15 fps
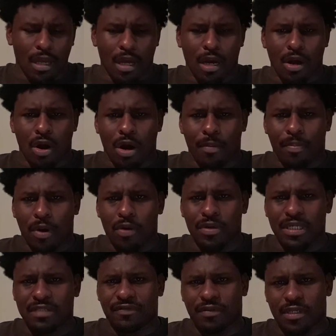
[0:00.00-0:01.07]
Our
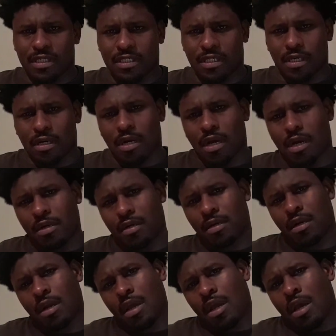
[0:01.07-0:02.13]
opponents for this year,
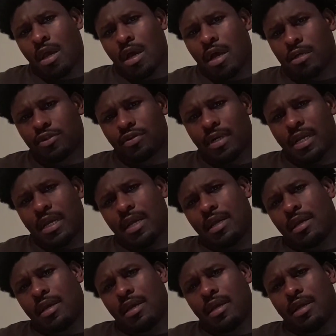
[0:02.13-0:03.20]

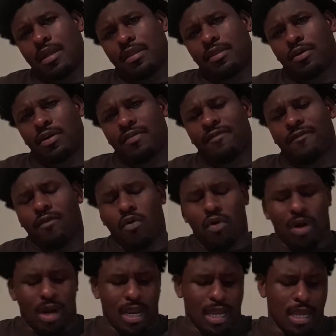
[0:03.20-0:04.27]

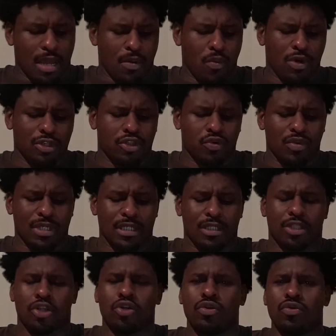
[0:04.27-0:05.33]
134 and
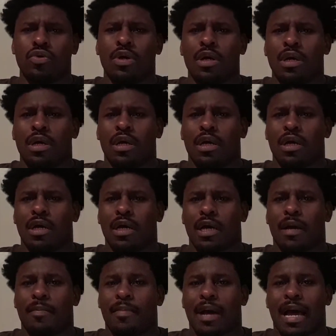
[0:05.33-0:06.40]
122
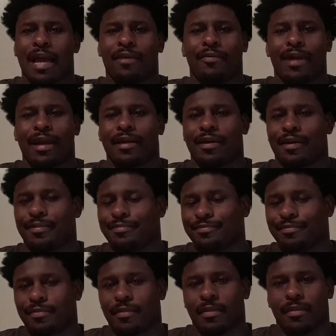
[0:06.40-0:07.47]
combined record.
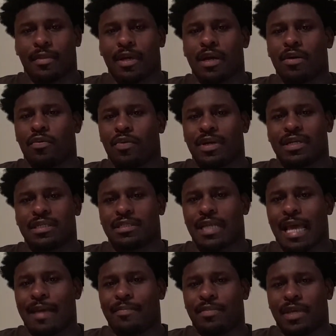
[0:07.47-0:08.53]
But what does
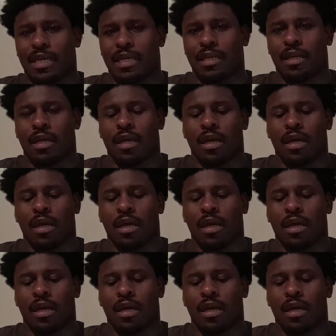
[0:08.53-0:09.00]
that mean?